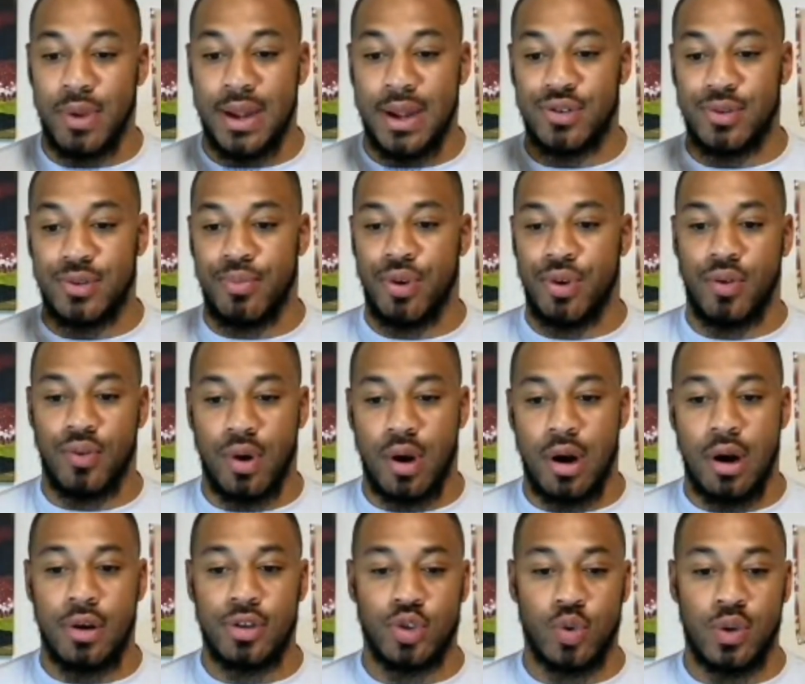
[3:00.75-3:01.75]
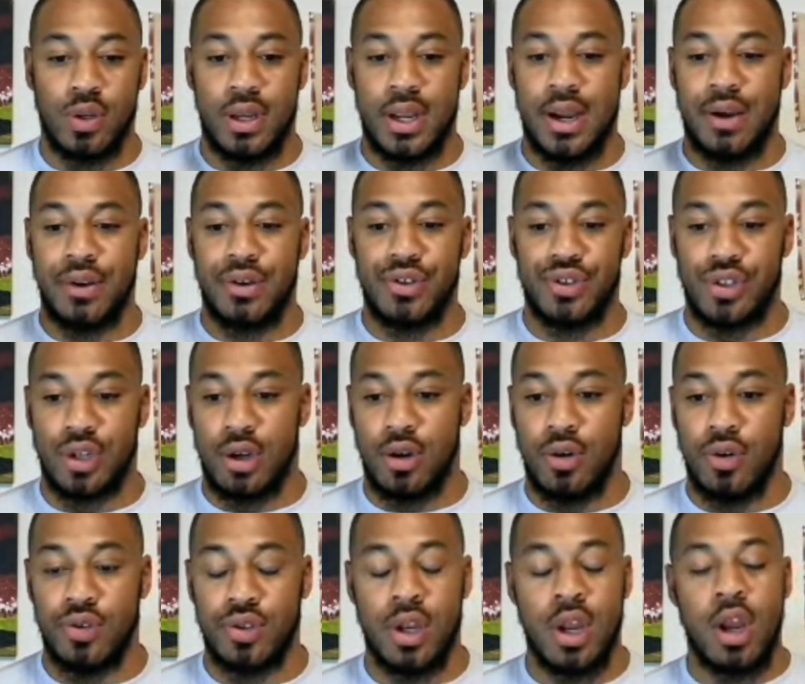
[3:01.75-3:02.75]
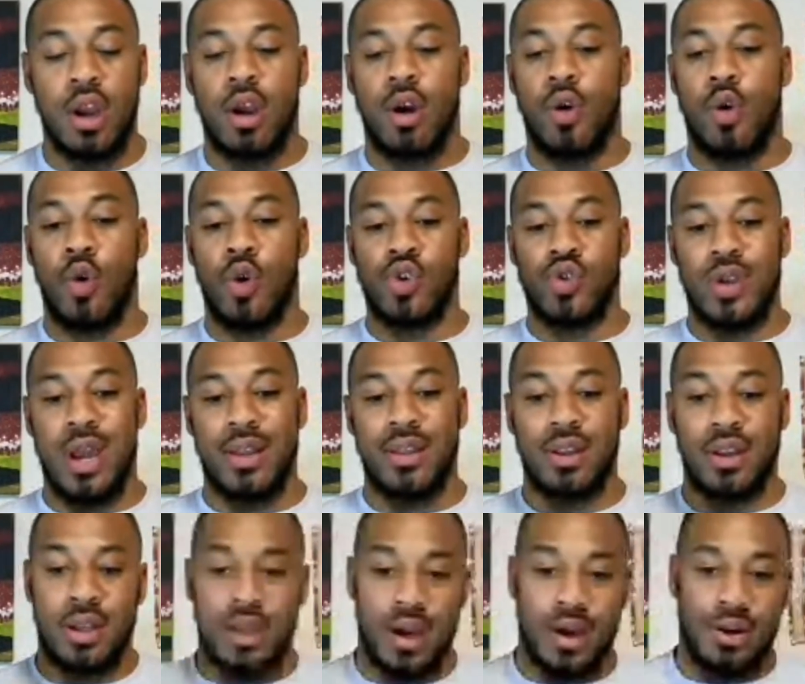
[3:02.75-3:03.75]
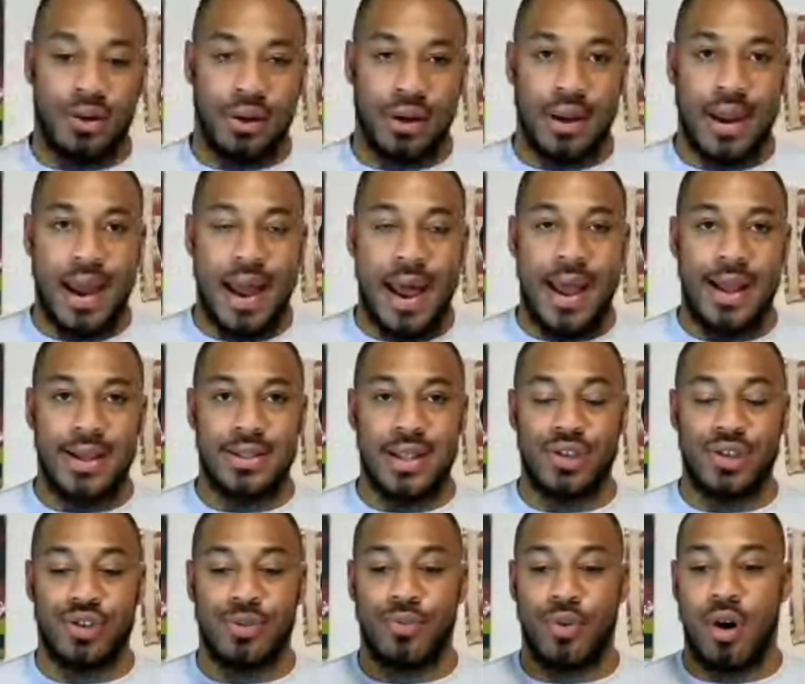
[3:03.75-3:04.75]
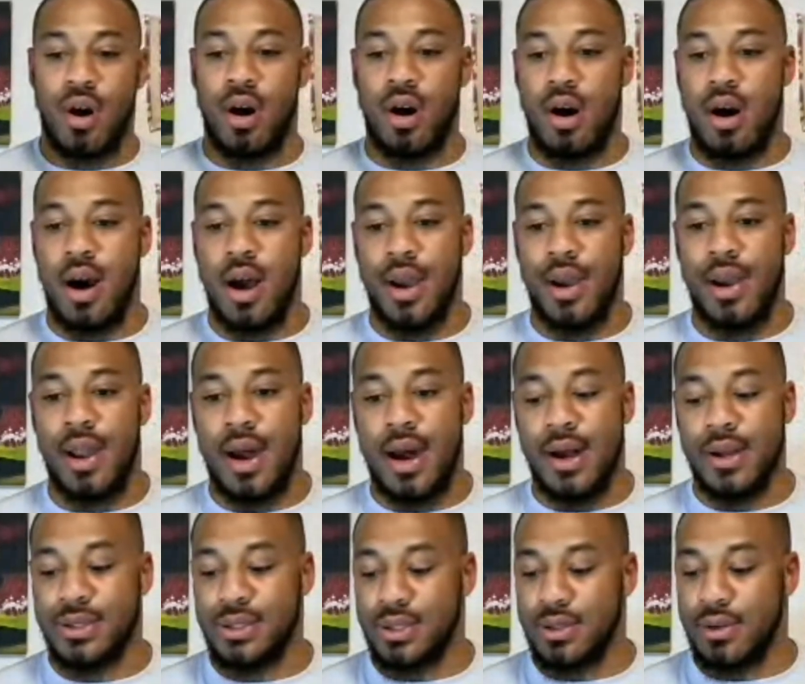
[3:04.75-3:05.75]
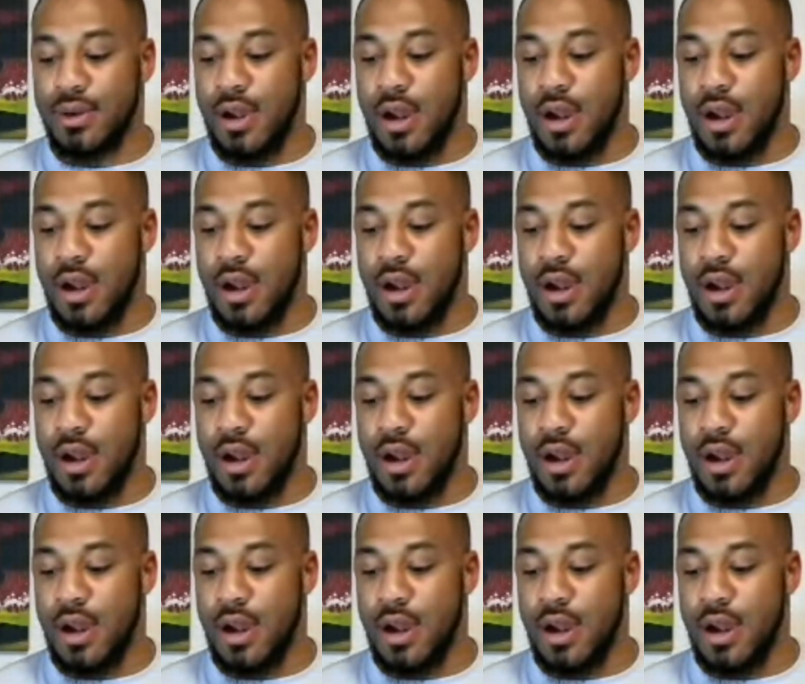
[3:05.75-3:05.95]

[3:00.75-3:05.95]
You have Jabril Rawls, Quindarius Jones. Of course, you have the younger guys like Shamar Knox.